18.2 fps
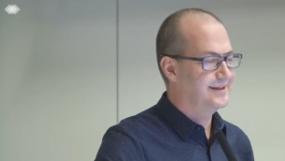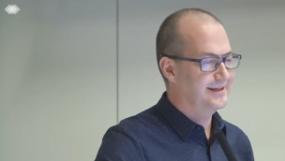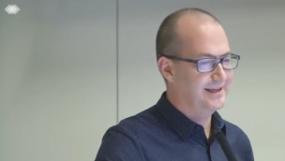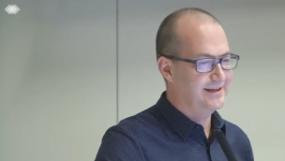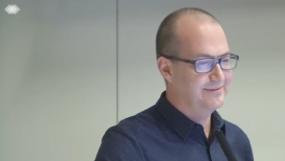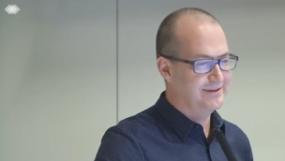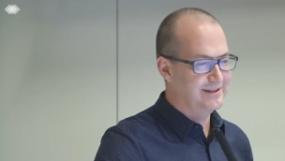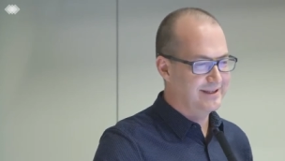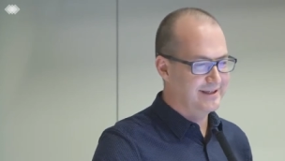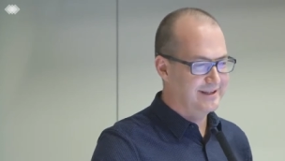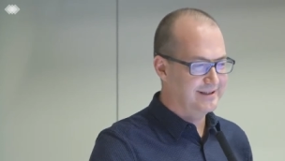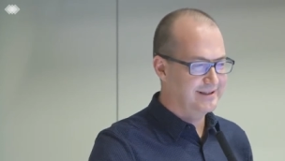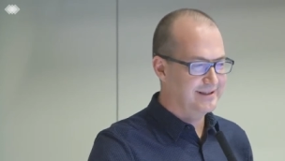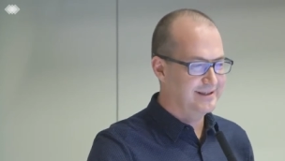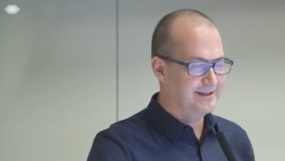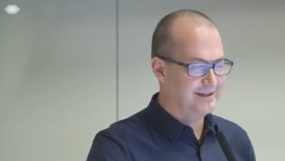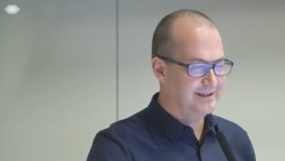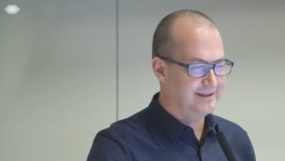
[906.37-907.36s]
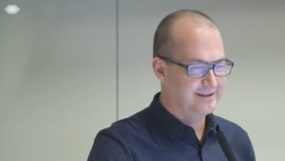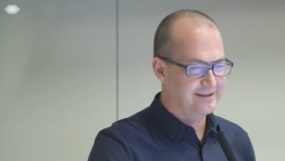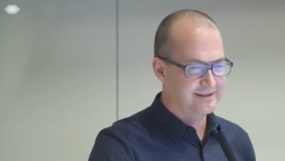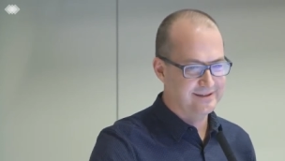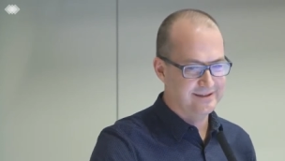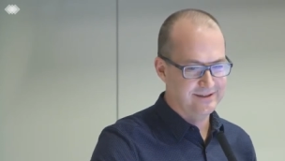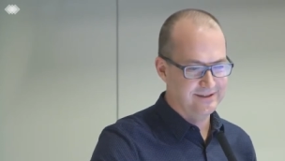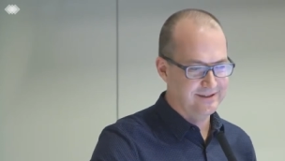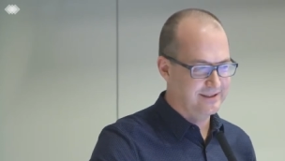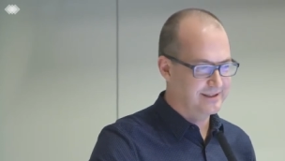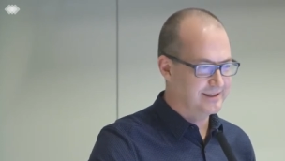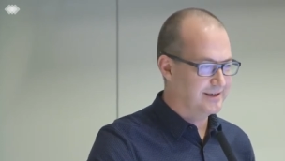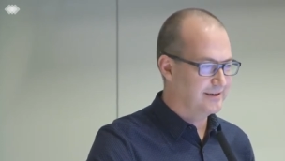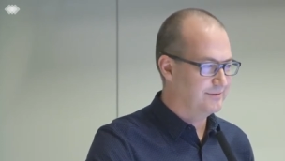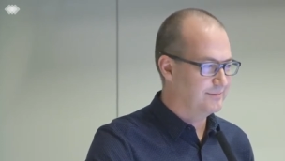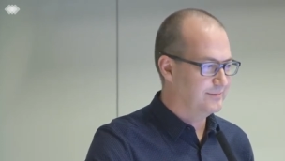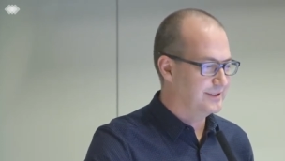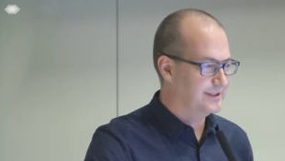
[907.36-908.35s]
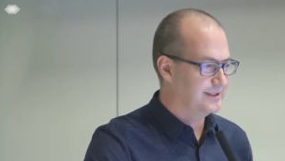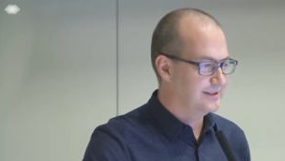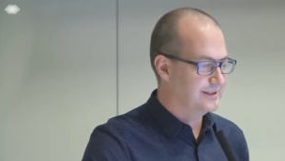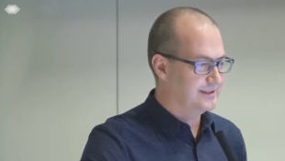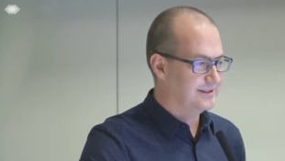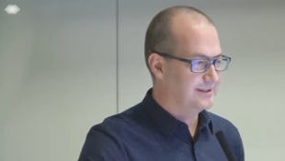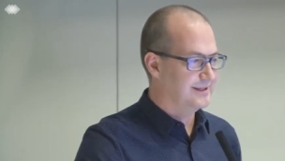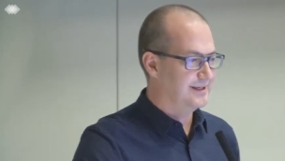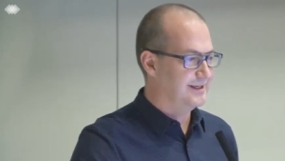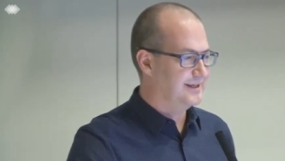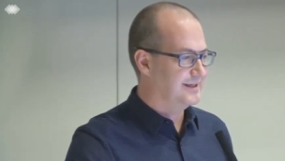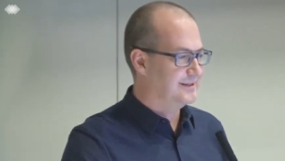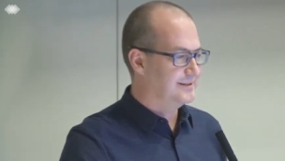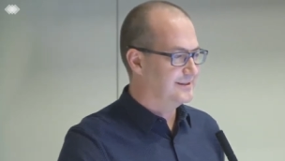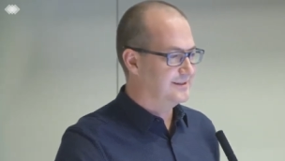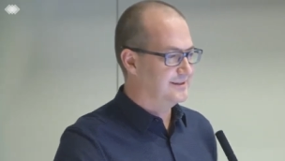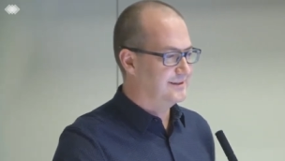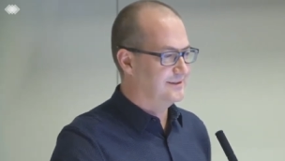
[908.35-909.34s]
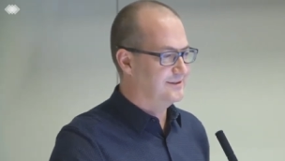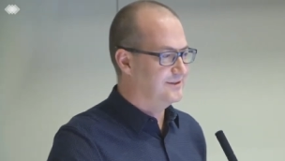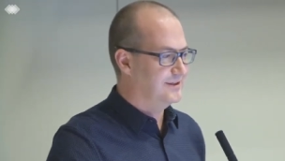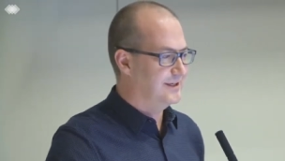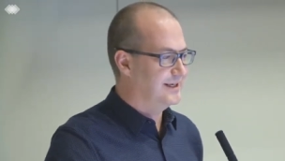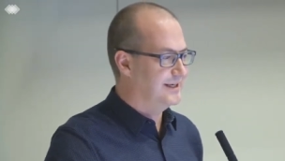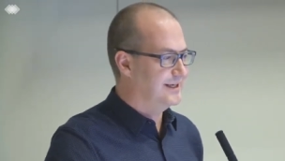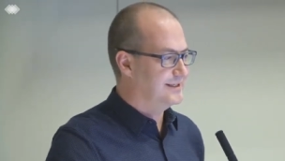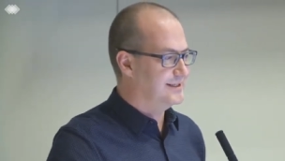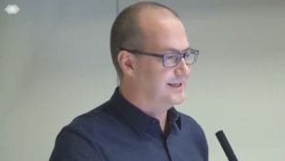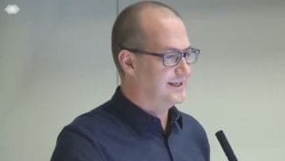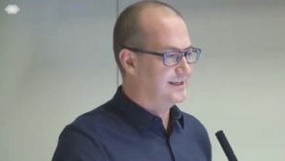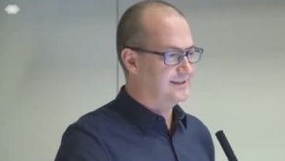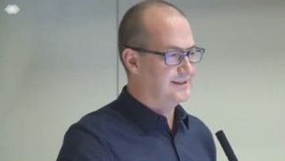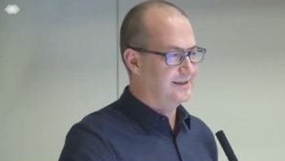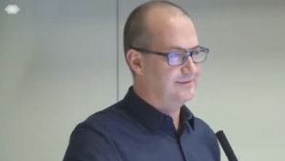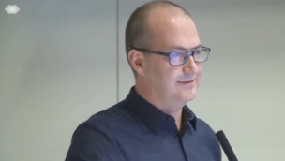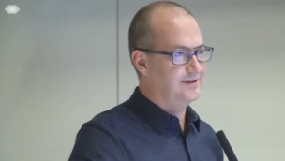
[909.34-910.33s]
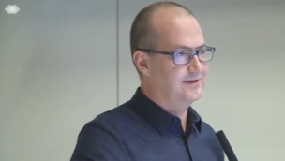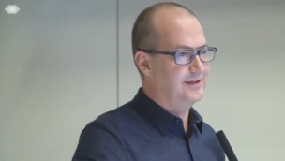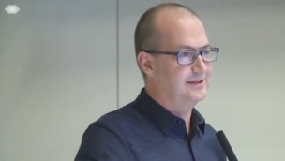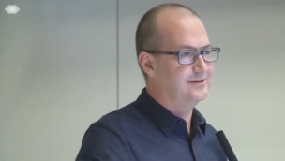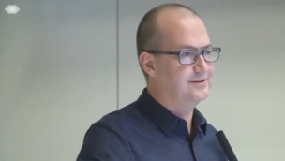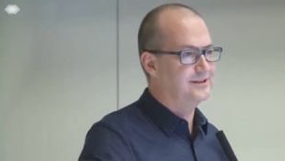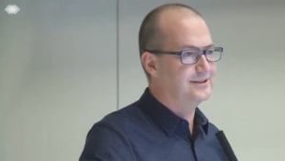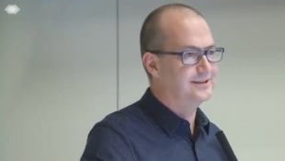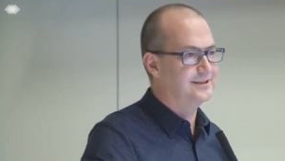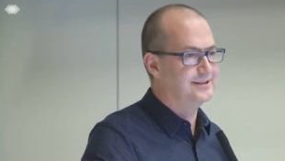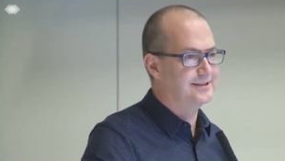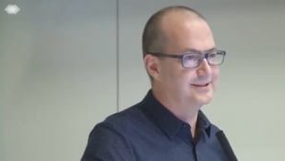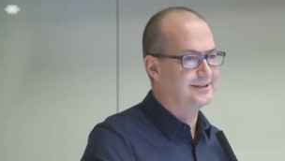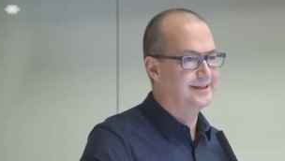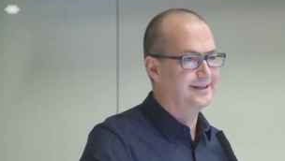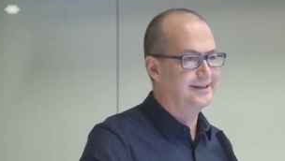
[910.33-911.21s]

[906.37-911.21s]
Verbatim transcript: given that the Scottish Government and local NHS have no interest